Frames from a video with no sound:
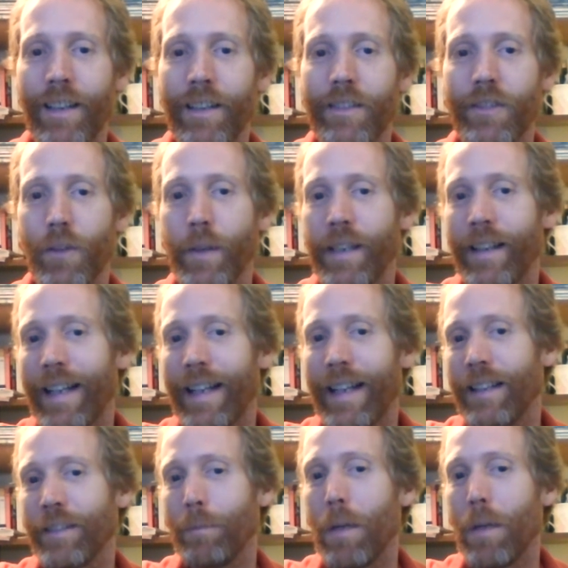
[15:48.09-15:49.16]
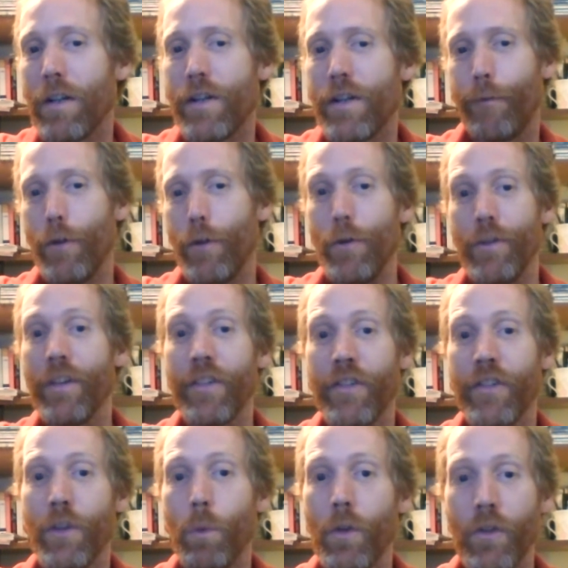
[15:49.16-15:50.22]
So you get as much food
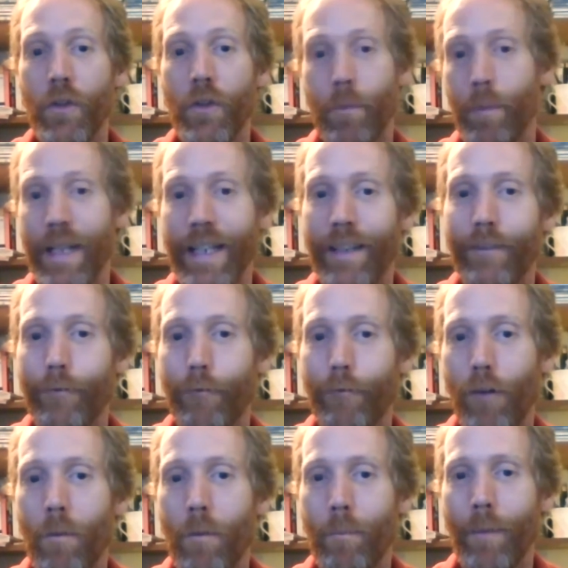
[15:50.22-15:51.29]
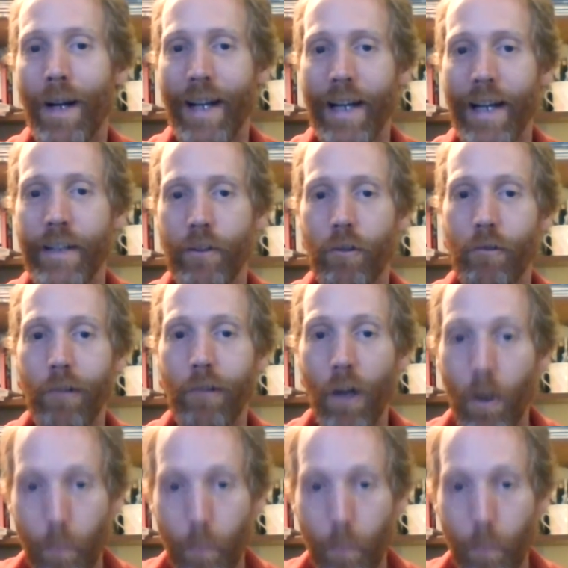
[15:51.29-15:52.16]
as you would be from an annual crop,